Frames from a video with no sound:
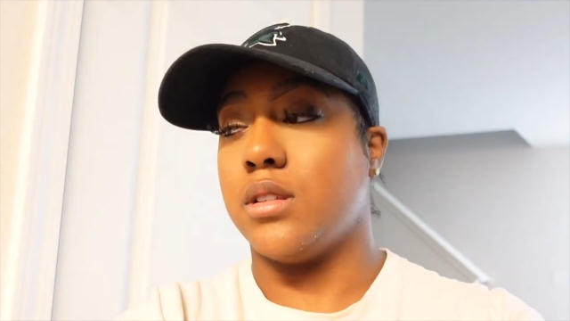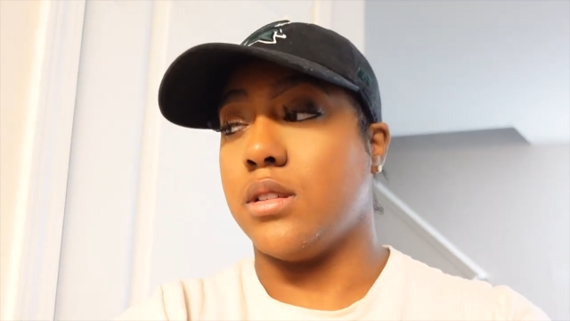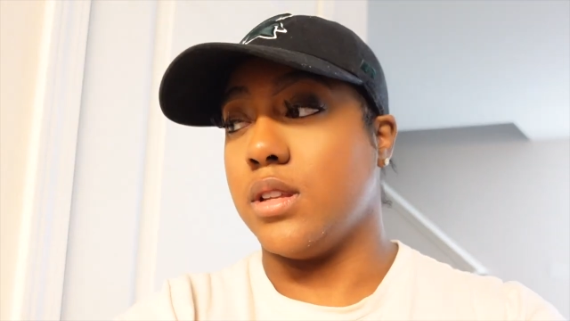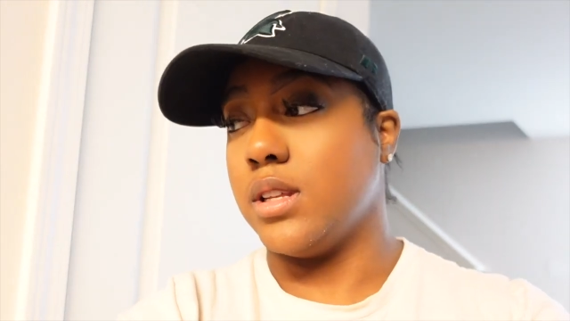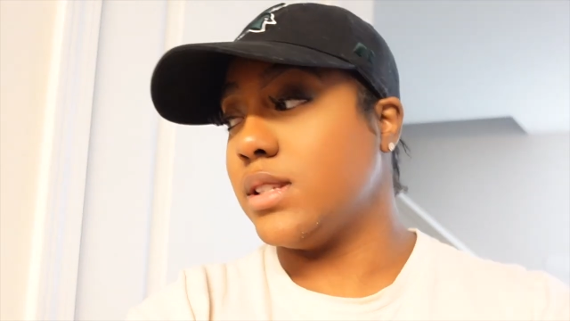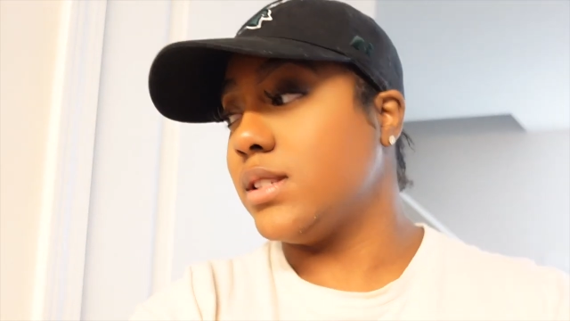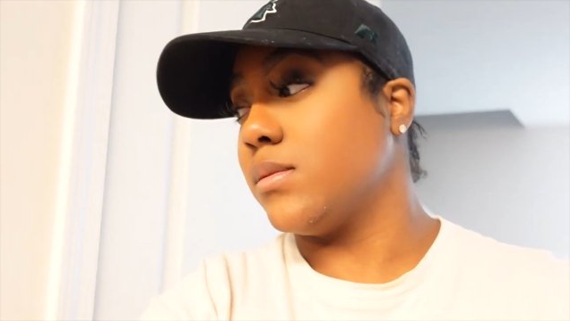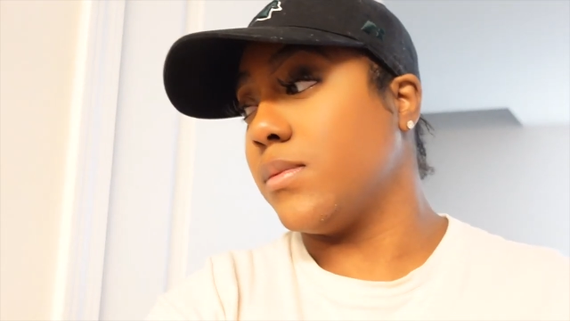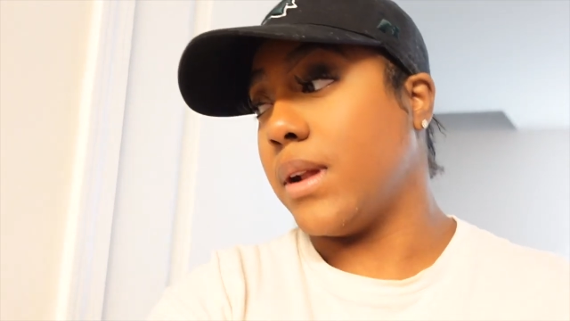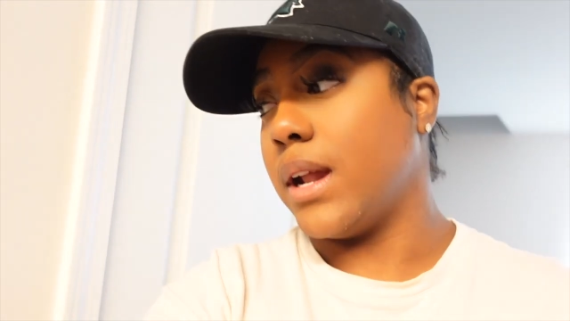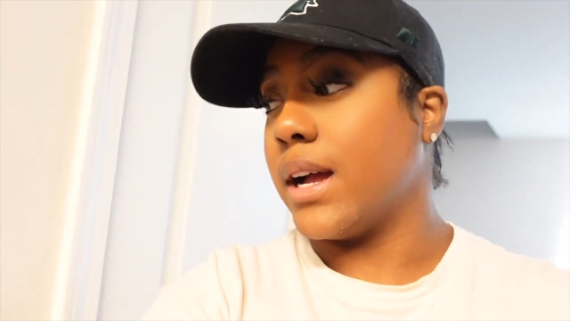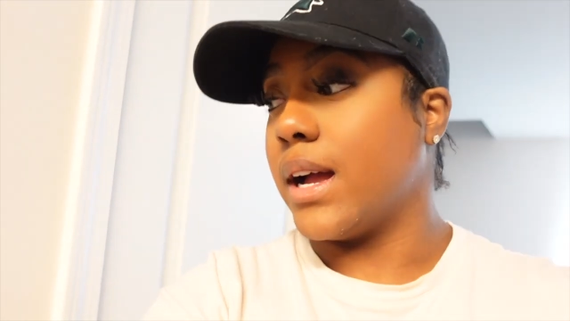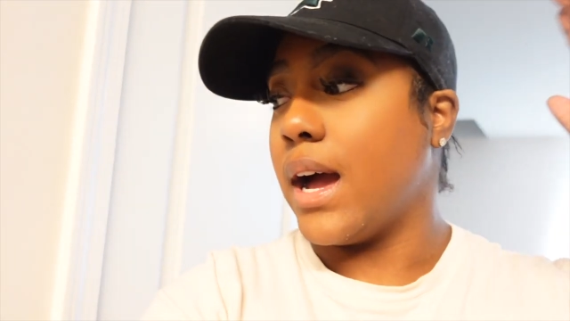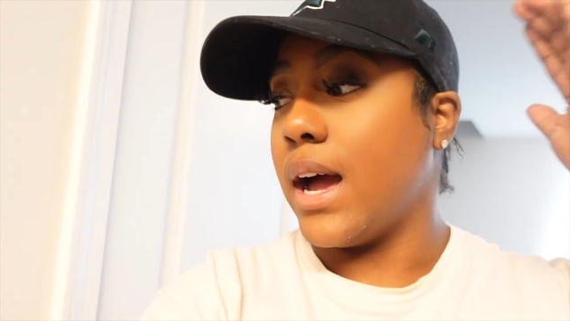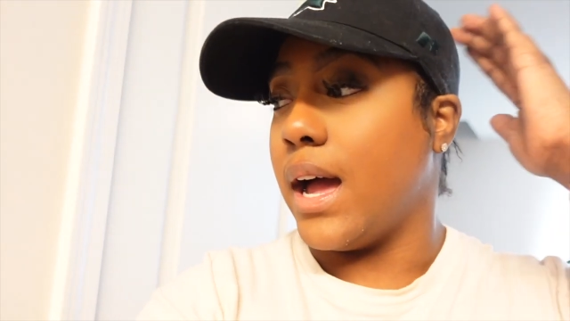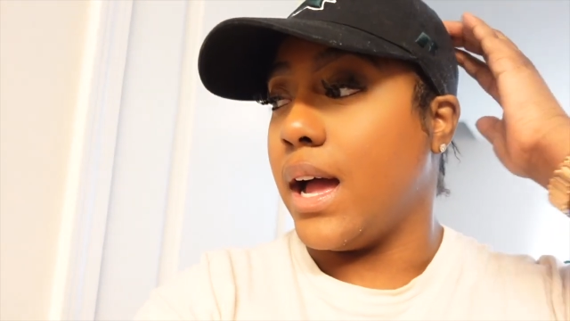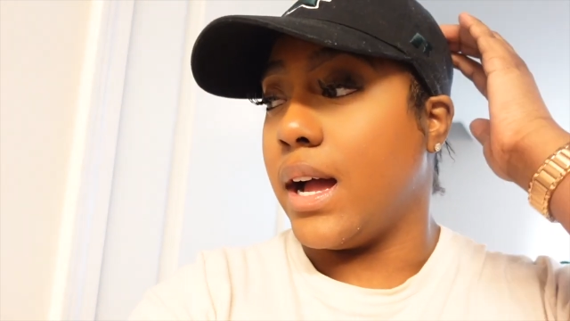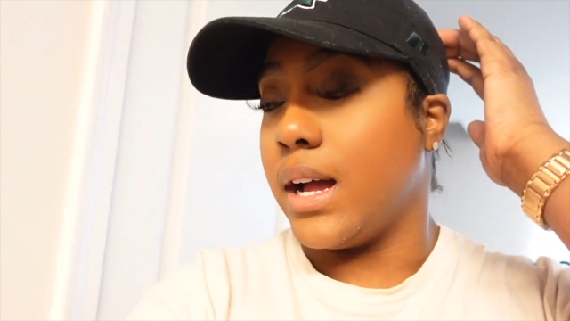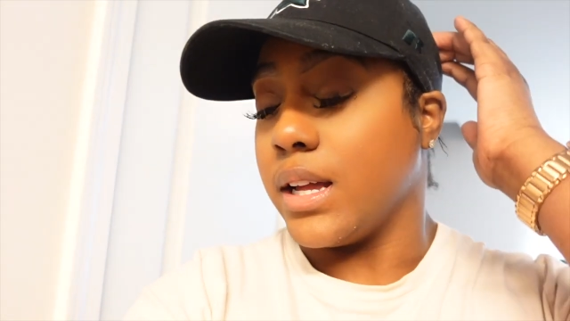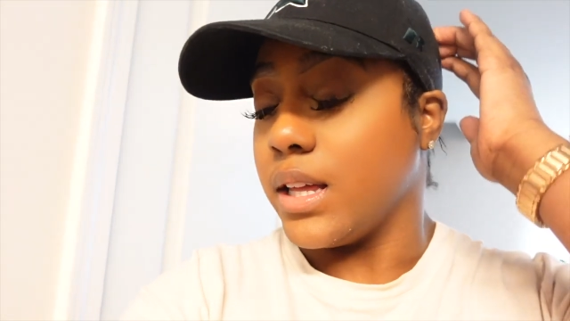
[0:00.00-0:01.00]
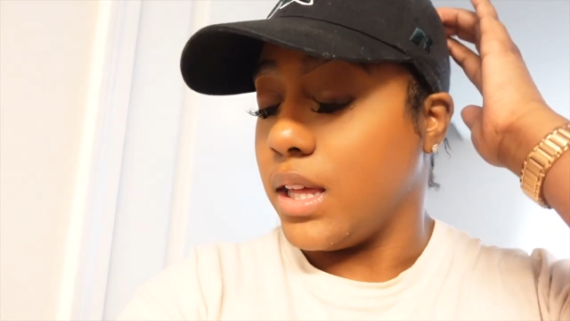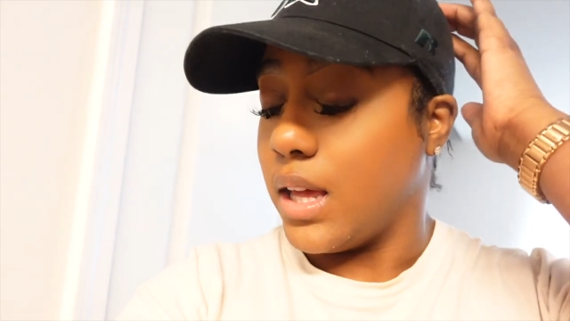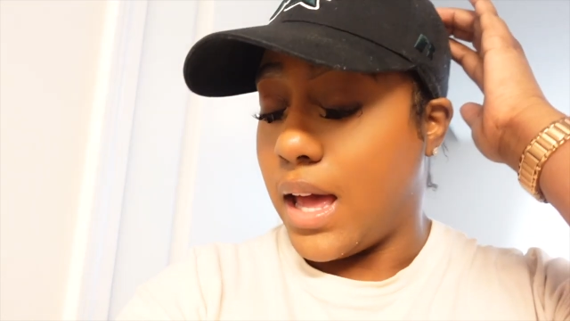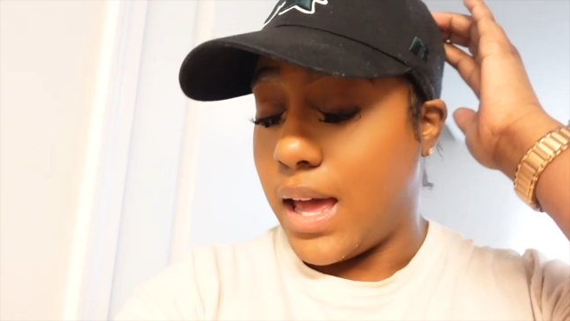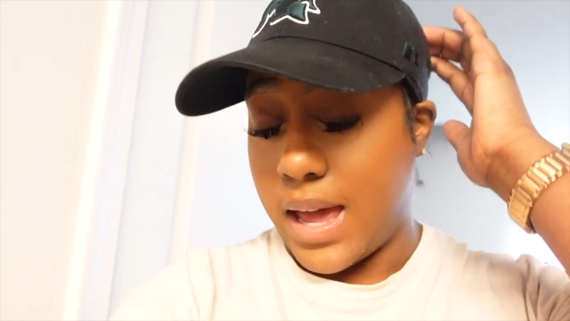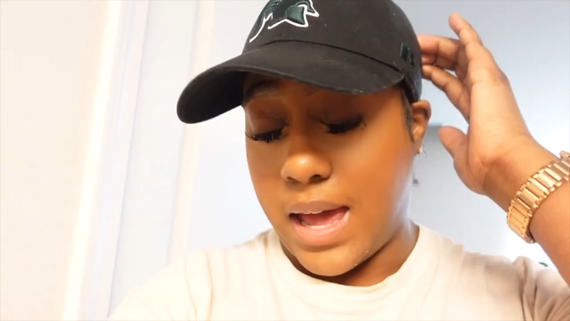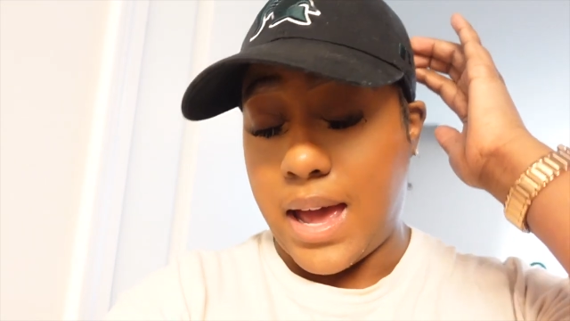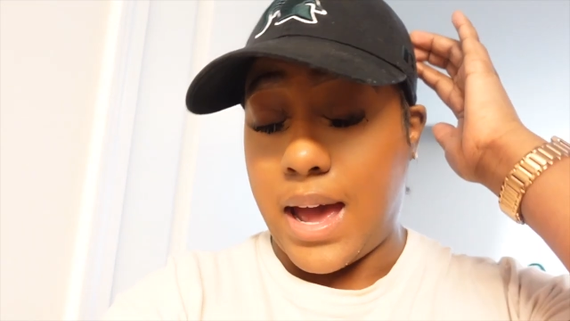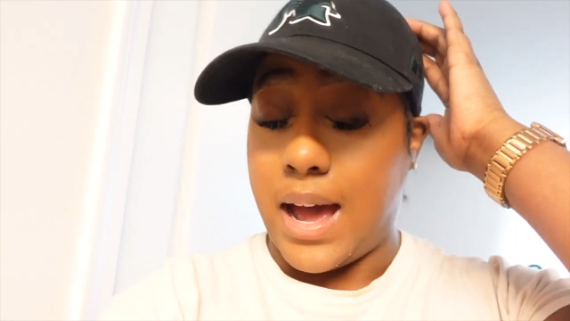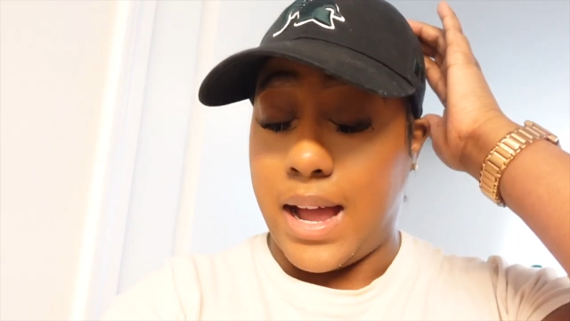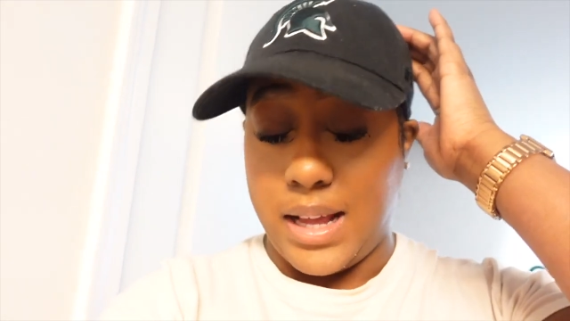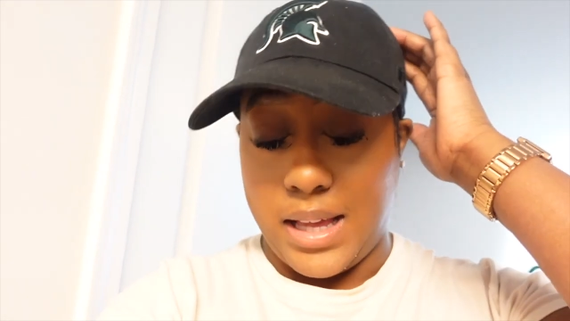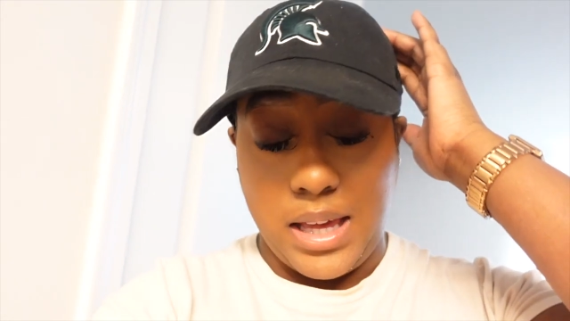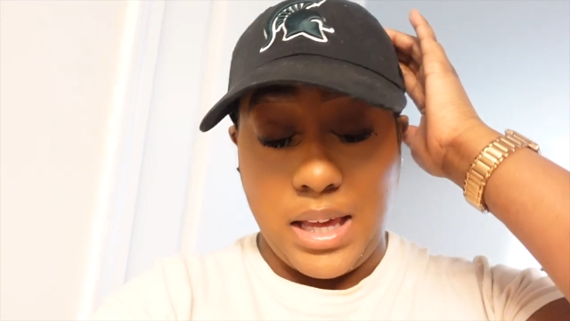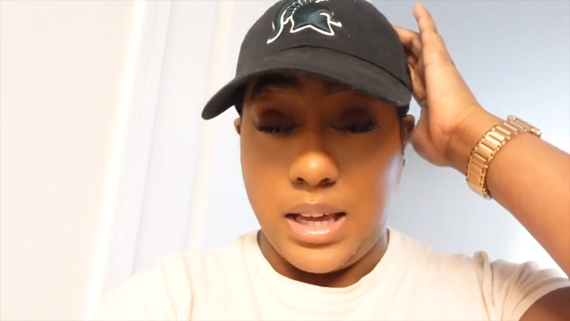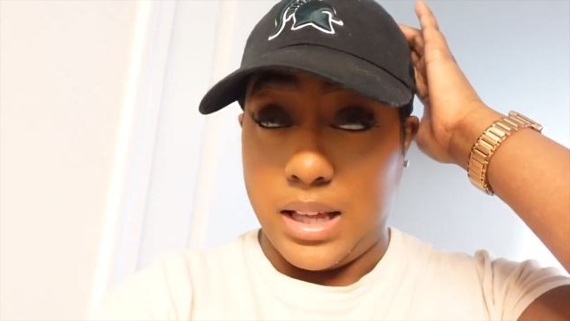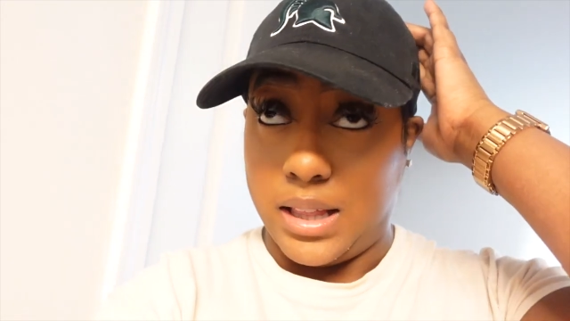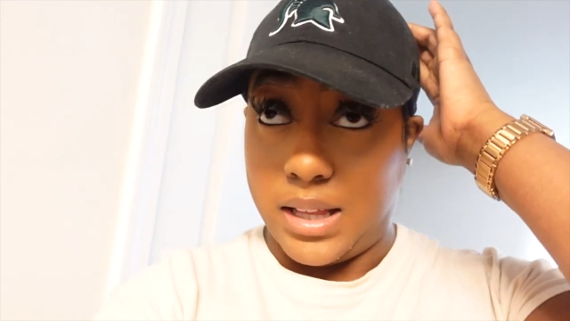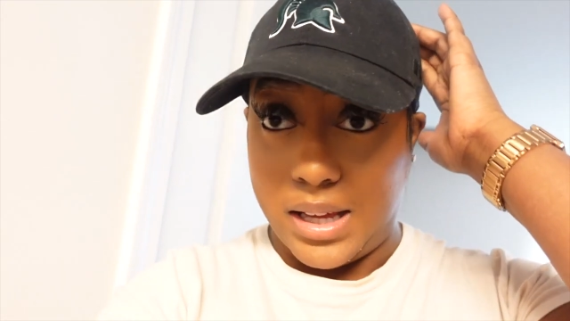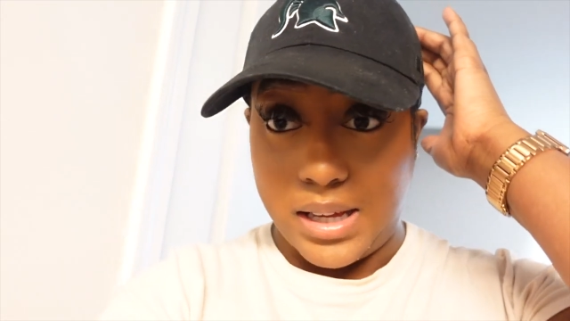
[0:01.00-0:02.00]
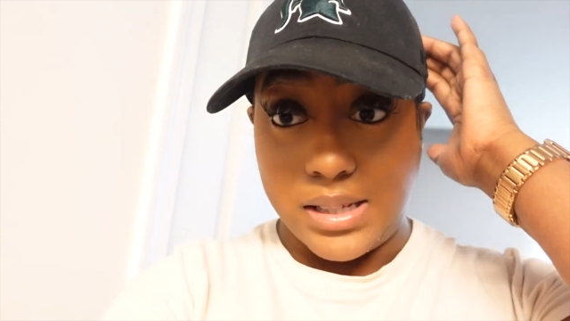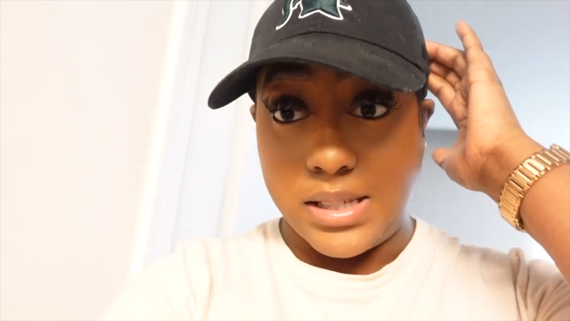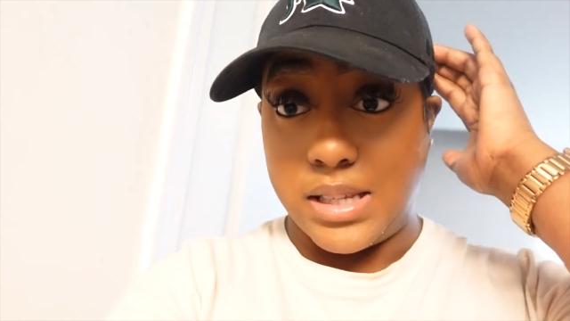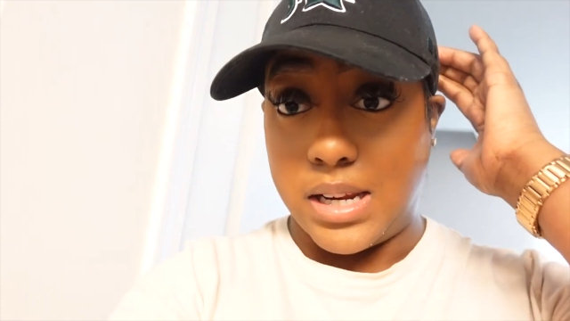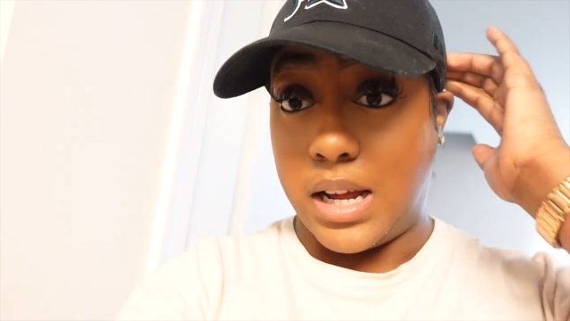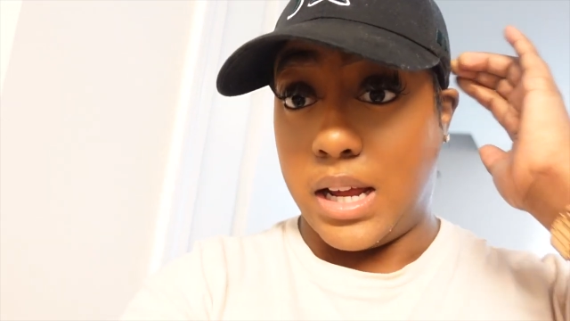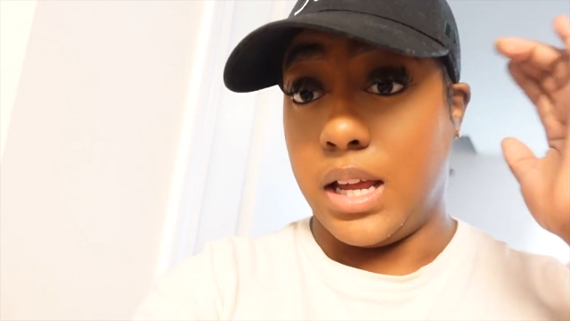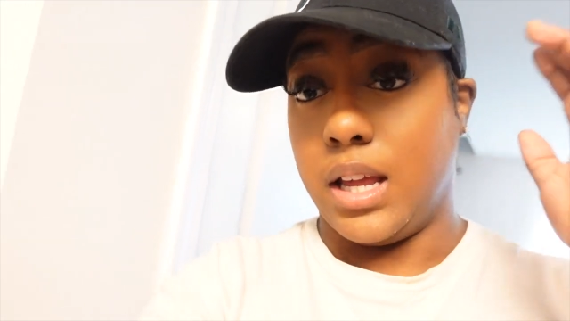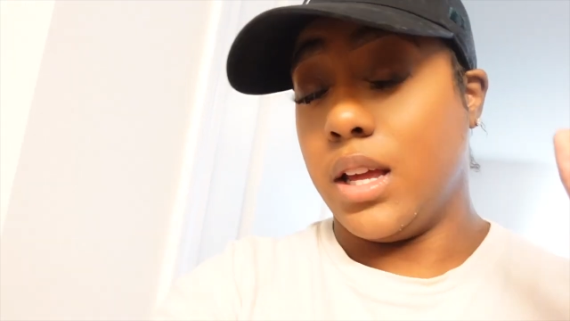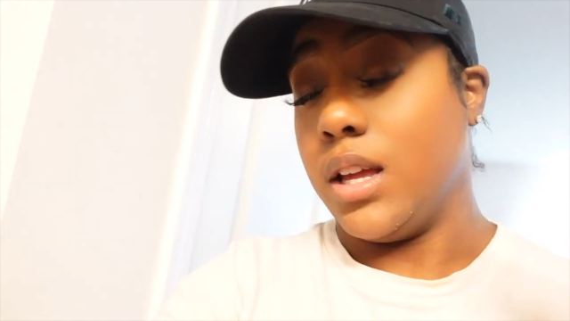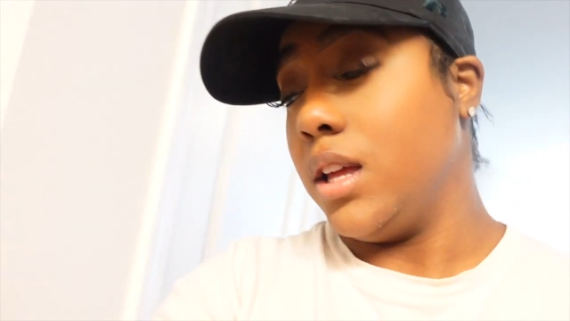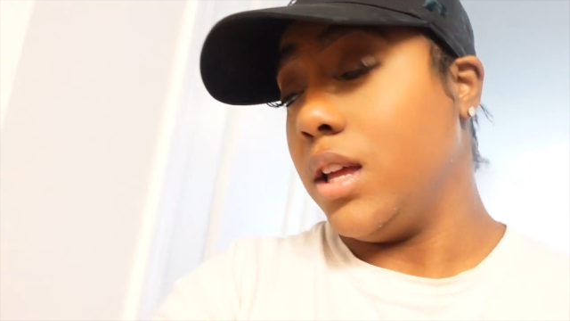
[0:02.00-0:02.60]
this is what I got at, at IKEA last night.